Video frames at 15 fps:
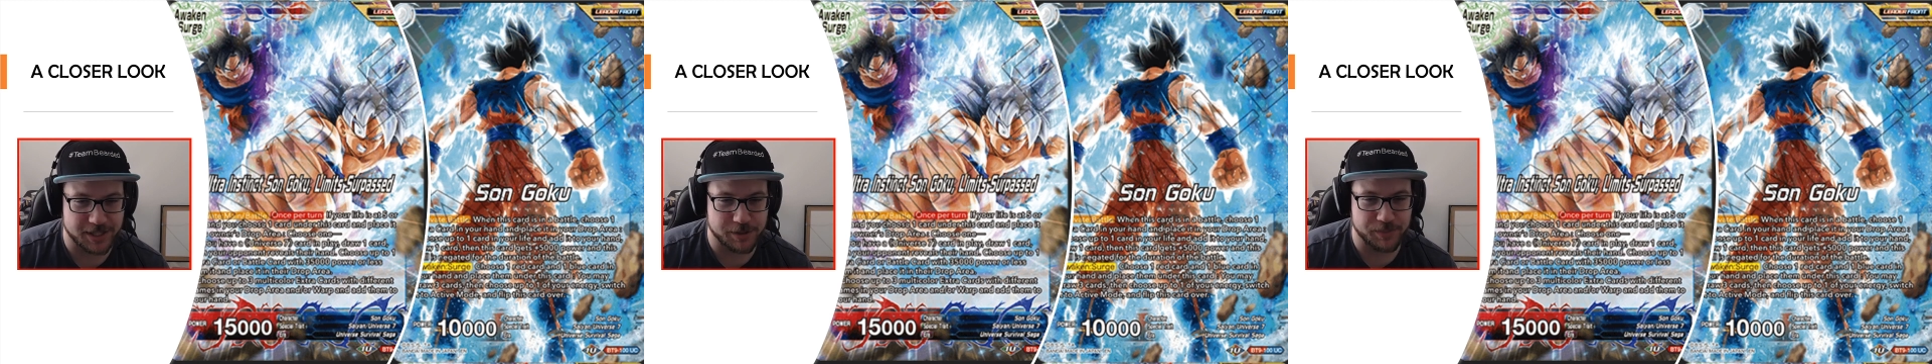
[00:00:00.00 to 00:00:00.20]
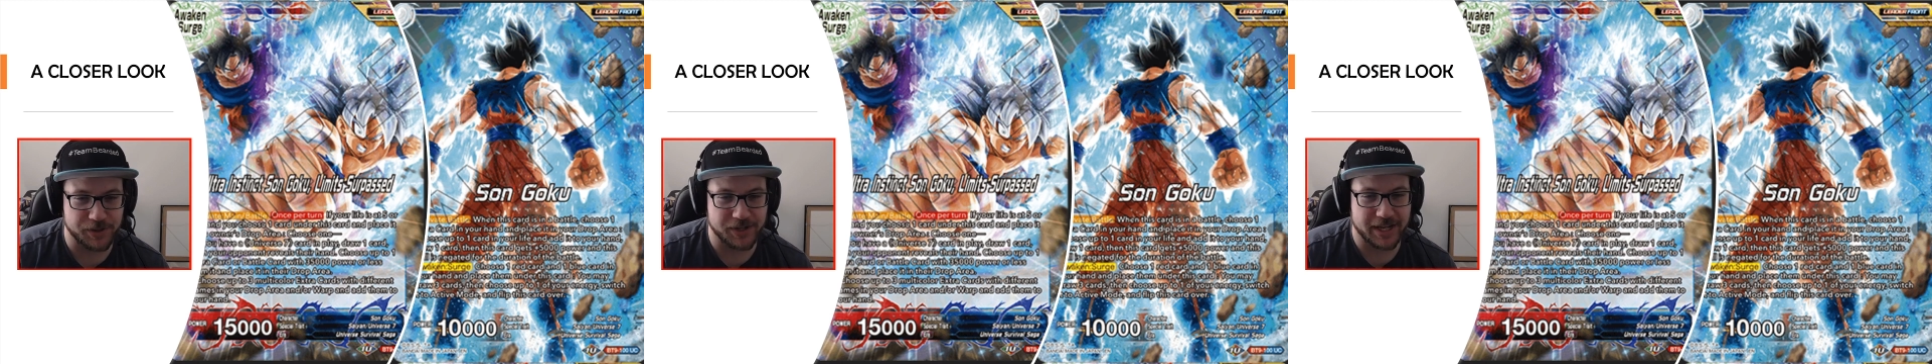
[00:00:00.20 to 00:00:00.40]

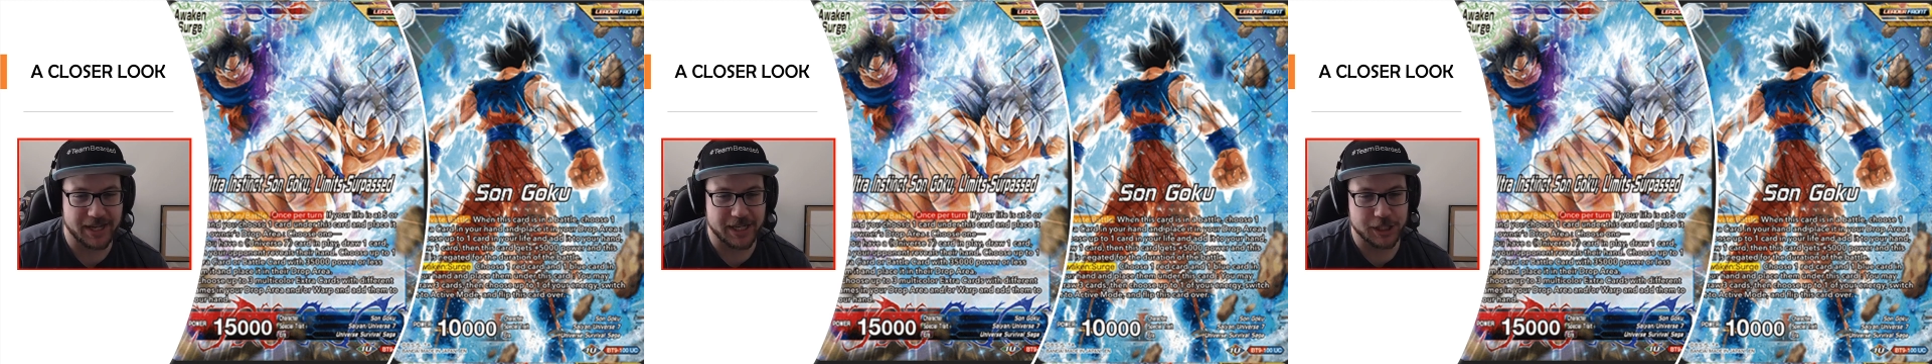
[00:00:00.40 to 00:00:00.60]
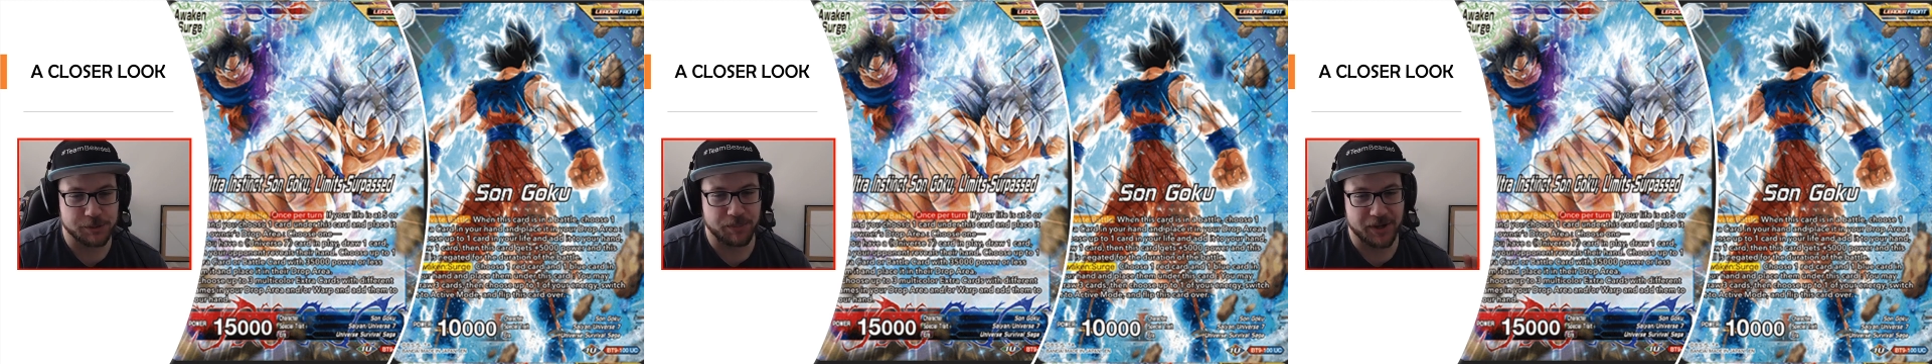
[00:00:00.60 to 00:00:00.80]
this
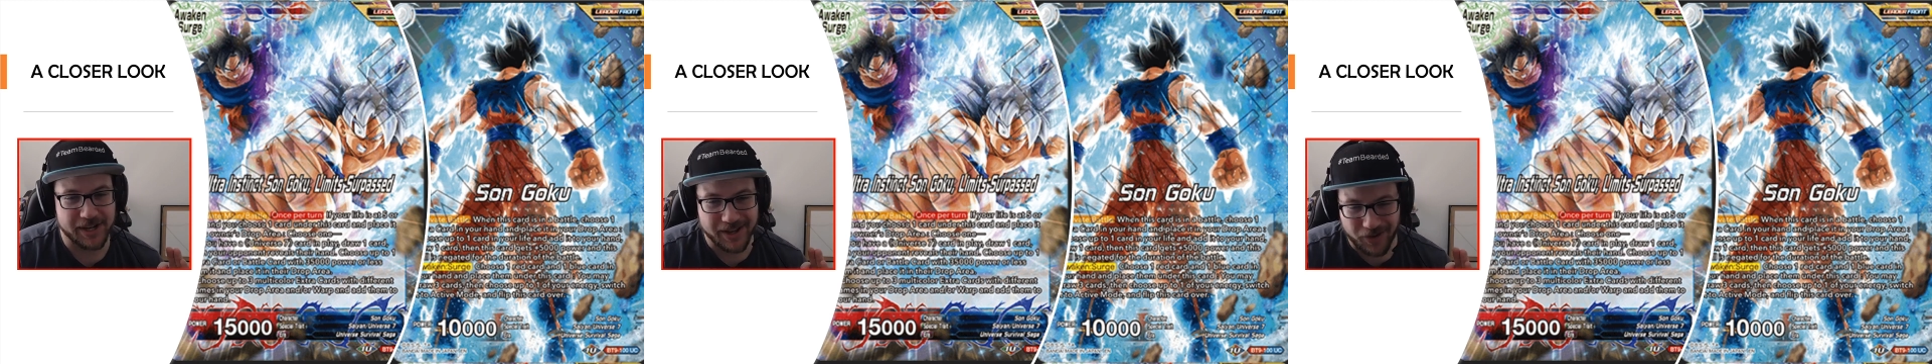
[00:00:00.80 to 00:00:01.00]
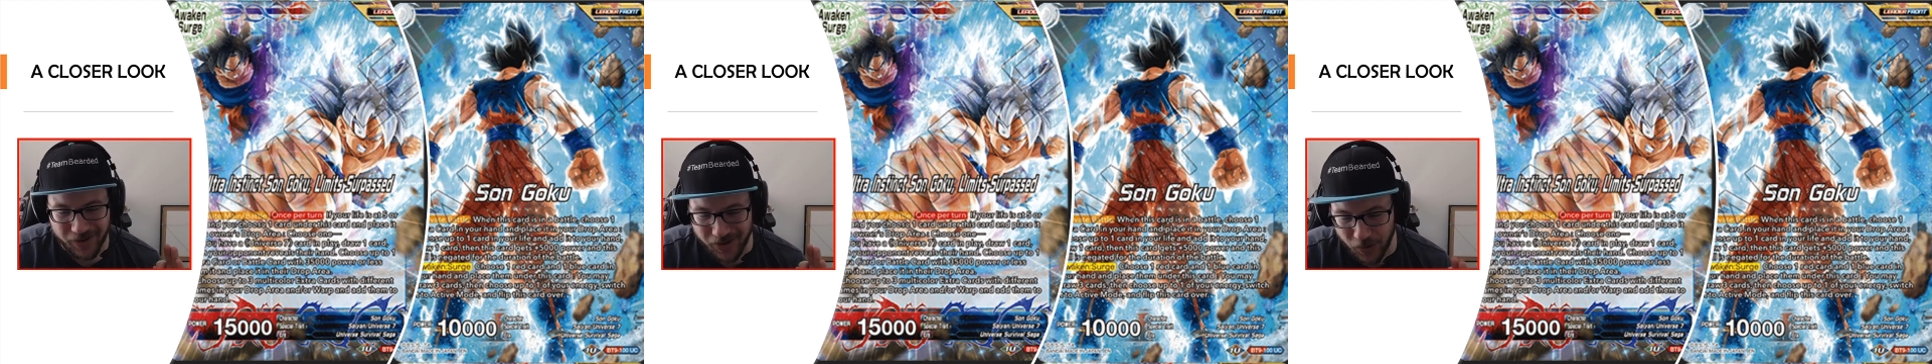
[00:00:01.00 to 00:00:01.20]
ability is,
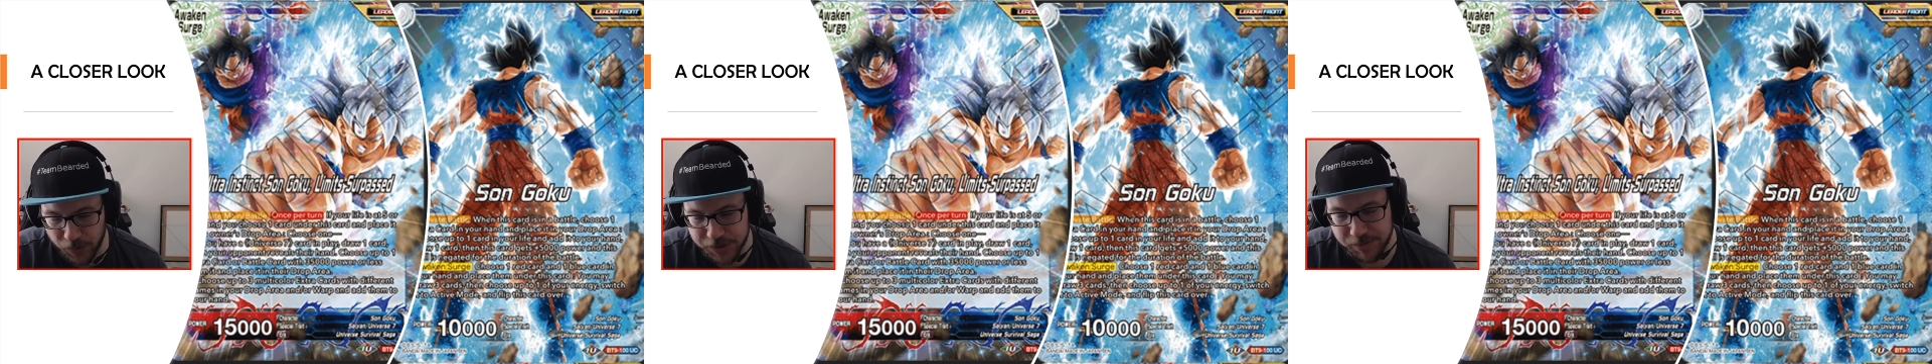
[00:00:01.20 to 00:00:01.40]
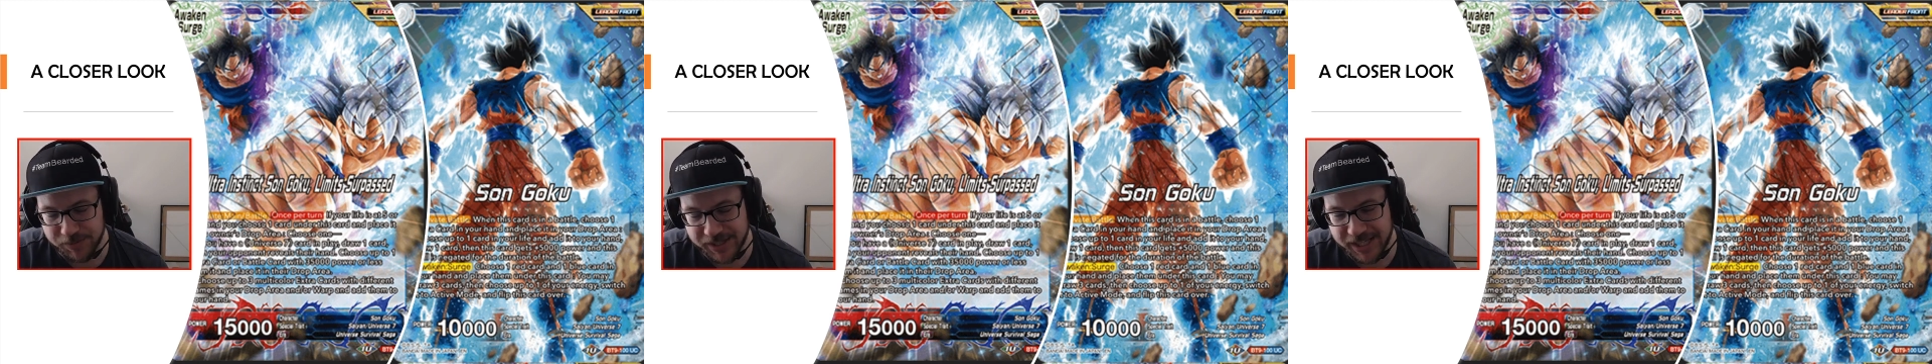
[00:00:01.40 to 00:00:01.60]
but
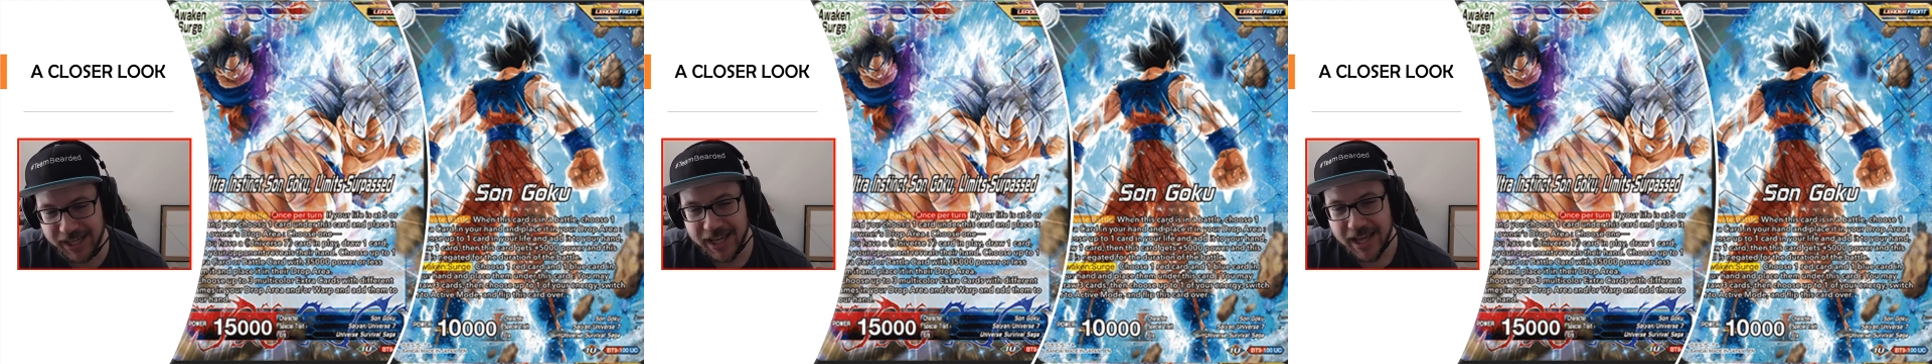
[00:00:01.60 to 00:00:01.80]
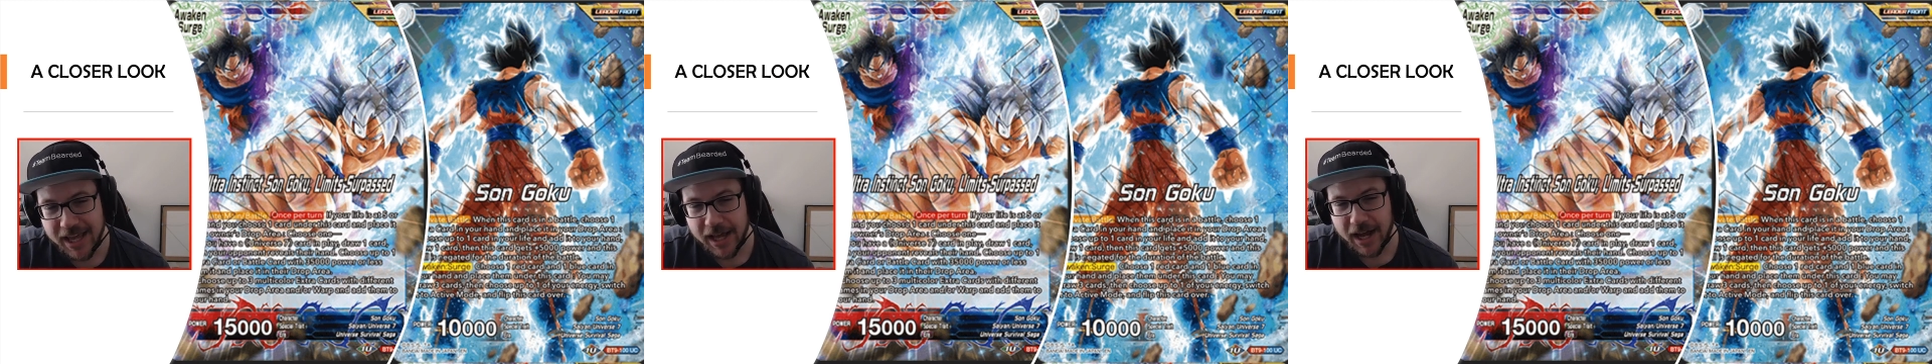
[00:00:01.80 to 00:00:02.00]
ultimately,